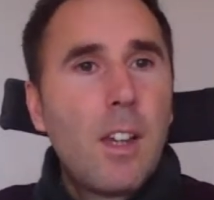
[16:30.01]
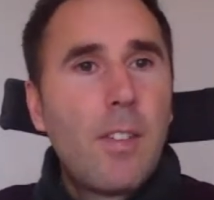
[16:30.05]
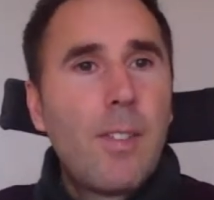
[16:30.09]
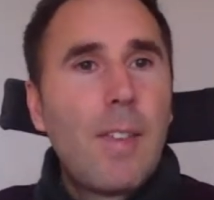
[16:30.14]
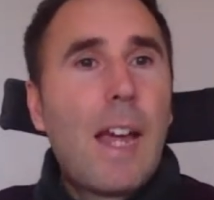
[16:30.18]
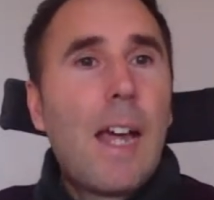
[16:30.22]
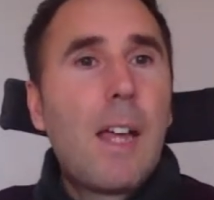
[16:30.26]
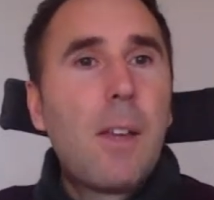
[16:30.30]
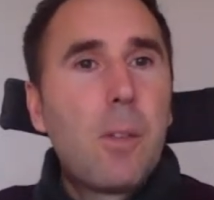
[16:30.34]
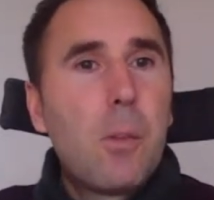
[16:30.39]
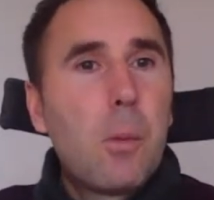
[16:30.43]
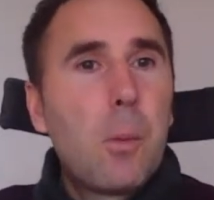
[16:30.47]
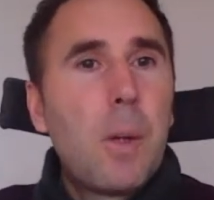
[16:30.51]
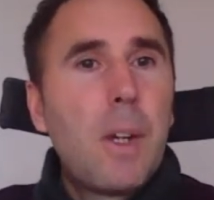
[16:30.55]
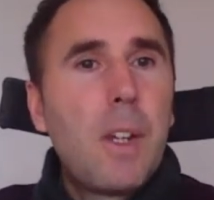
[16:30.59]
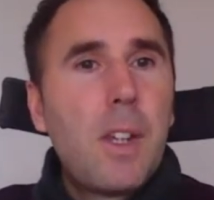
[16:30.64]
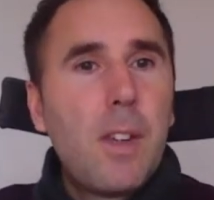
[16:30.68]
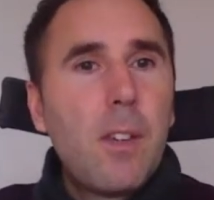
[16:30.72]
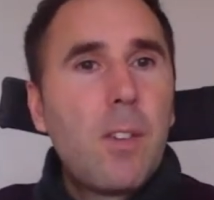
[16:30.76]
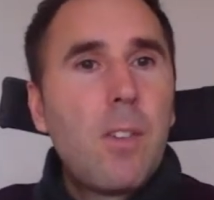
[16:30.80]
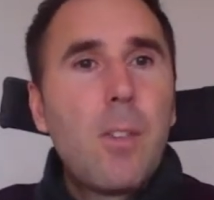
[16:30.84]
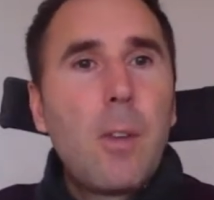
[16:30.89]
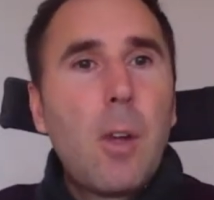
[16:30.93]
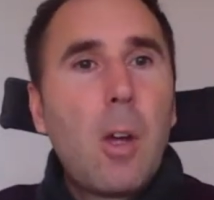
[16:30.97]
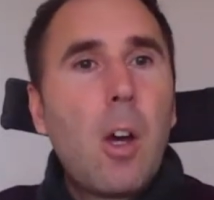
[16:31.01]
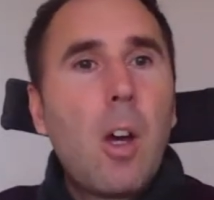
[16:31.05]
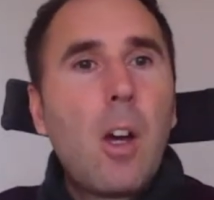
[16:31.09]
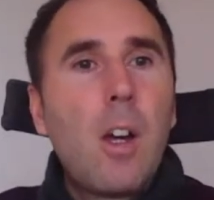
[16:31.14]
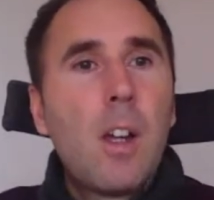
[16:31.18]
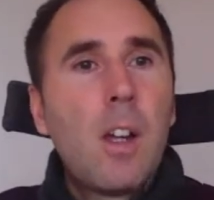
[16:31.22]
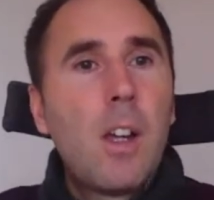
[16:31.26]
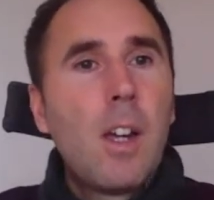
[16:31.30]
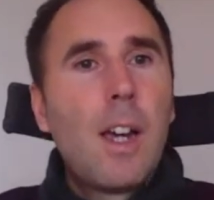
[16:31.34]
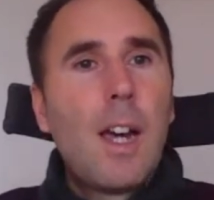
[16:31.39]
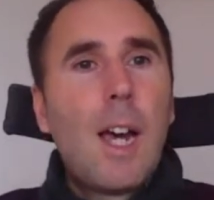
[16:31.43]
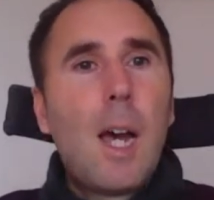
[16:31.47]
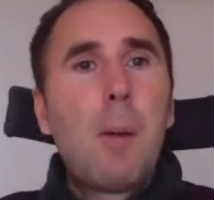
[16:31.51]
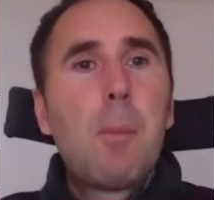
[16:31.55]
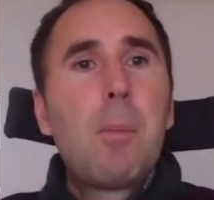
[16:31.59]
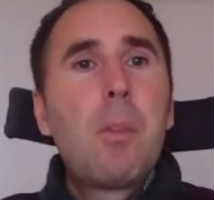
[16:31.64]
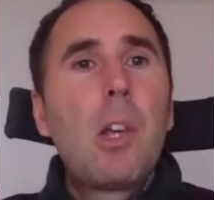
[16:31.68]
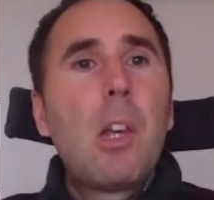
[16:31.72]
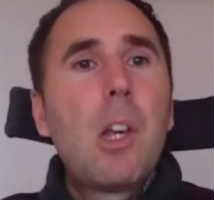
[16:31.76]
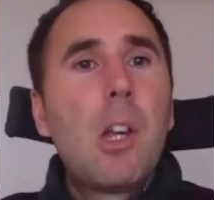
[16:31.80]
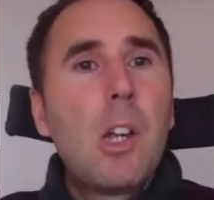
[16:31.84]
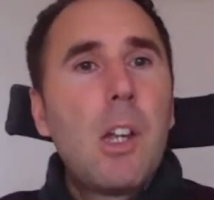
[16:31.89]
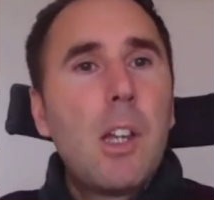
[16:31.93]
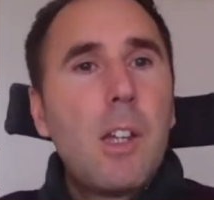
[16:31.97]
That's where you start.
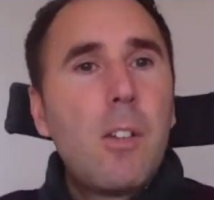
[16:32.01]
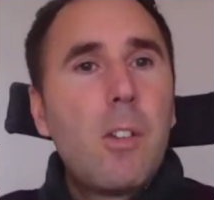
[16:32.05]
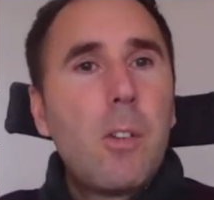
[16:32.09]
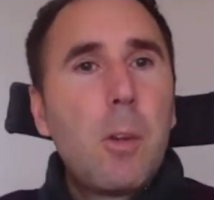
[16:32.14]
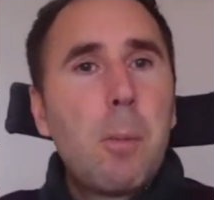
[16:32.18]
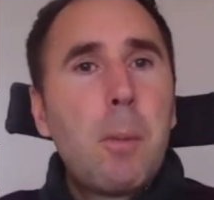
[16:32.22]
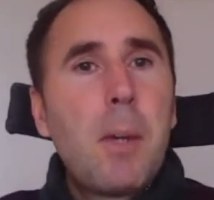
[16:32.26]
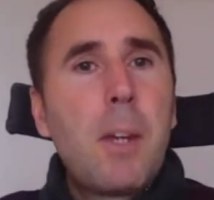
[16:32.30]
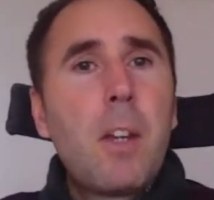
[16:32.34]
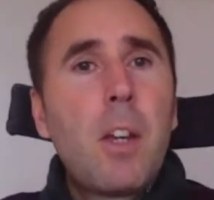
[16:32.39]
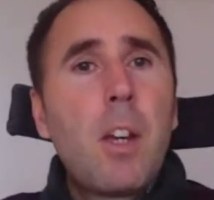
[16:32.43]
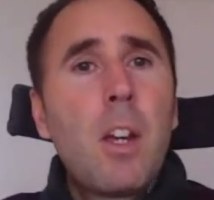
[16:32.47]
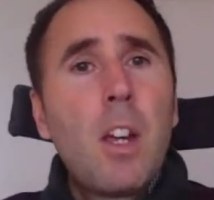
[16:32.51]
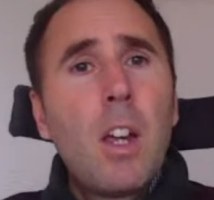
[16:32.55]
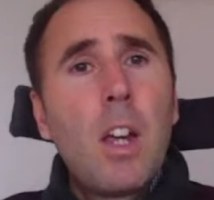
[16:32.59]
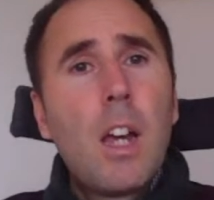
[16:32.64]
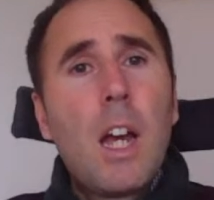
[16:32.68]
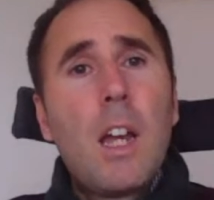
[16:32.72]
Absolutely, Sumeda.